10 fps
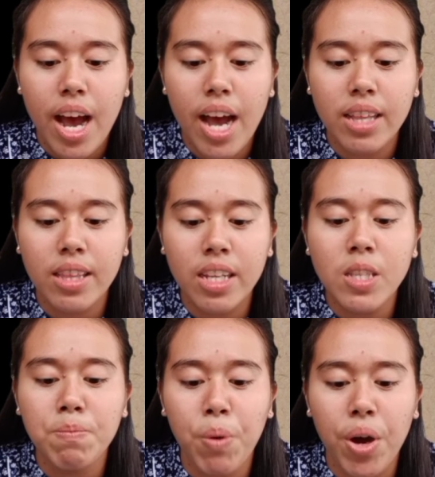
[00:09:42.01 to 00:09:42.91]
At
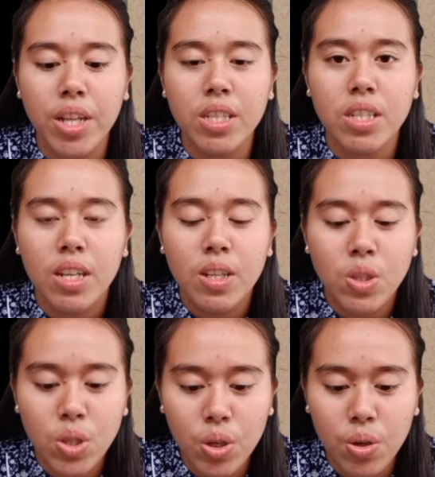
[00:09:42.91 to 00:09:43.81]
this point,
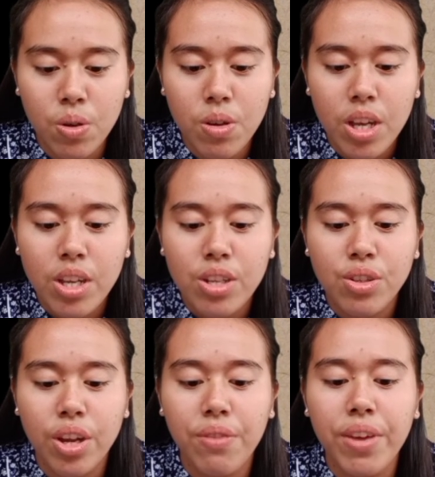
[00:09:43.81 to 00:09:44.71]
too,
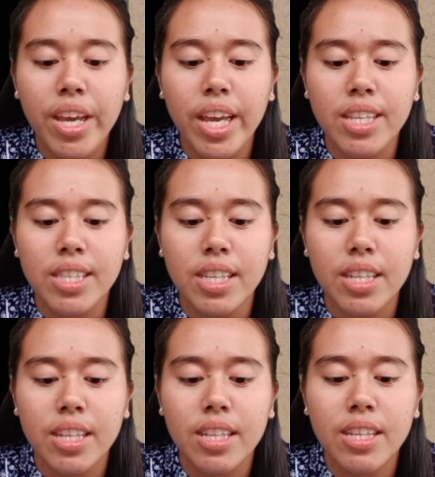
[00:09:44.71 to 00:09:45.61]
shaving is
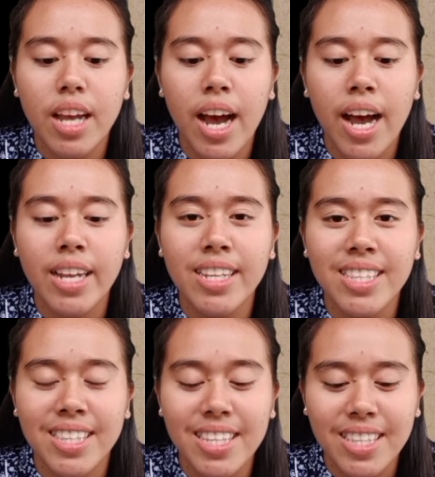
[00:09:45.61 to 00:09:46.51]
a
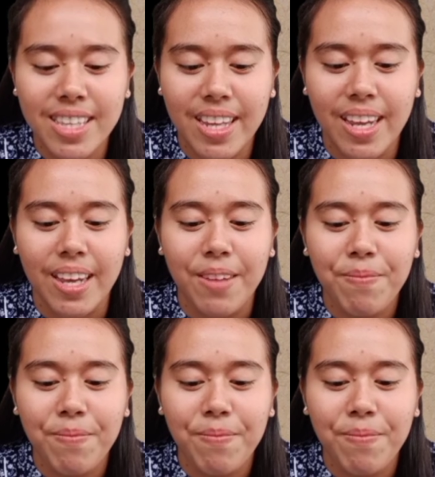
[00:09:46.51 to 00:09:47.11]
necessity,